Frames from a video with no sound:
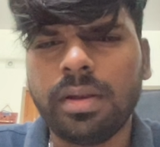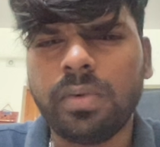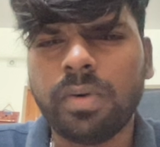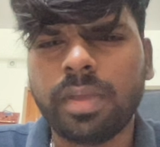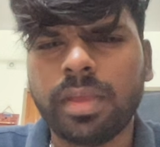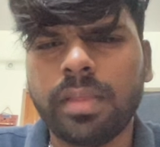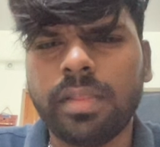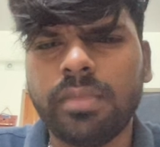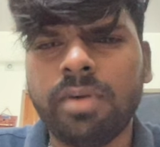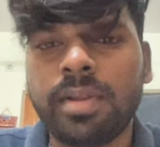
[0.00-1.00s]
Okay,
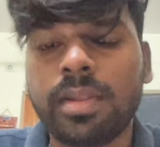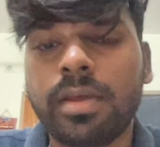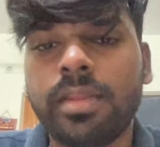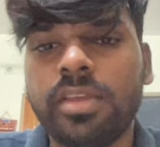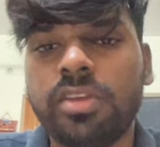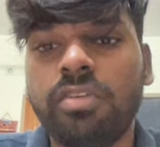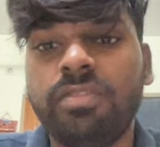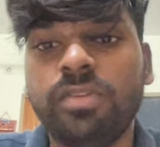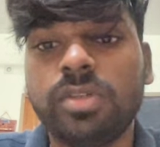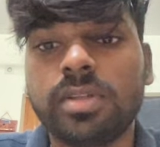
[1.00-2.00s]
what are the key
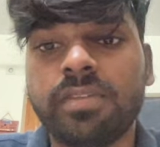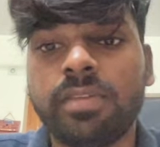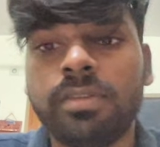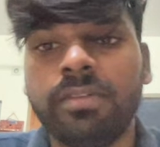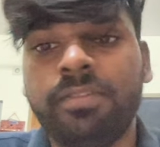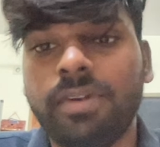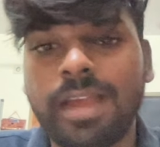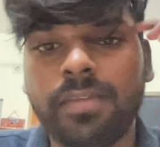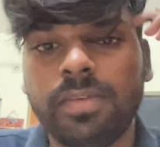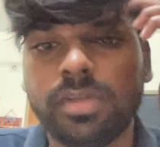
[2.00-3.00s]
features of the Swift
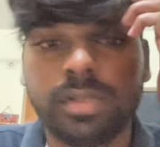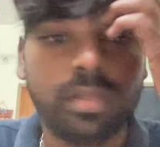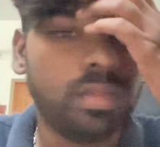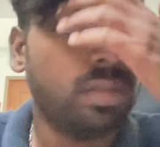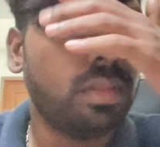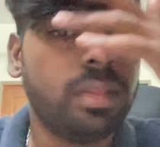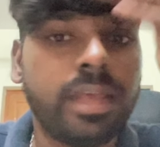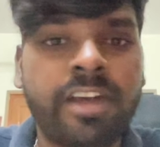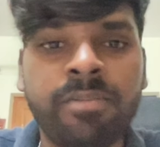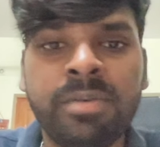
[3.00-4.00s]
language? They
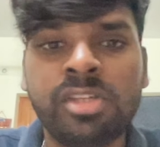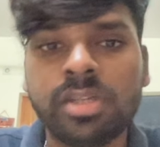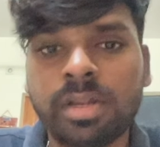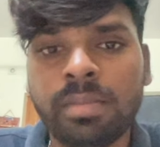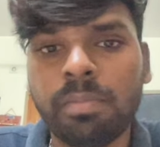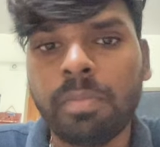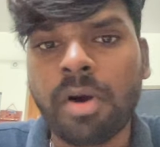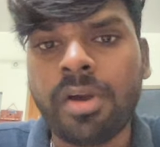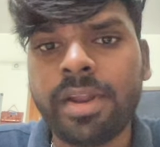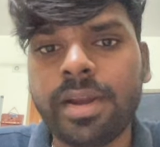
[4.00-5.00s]
have mentioned as
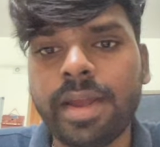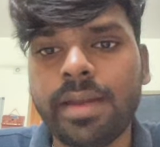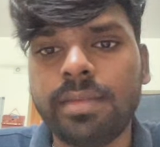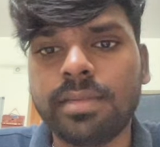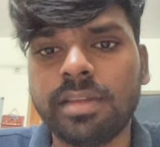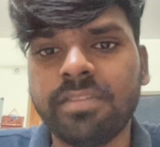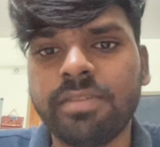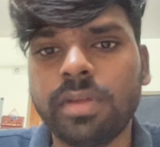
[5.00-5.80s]
modern and safe.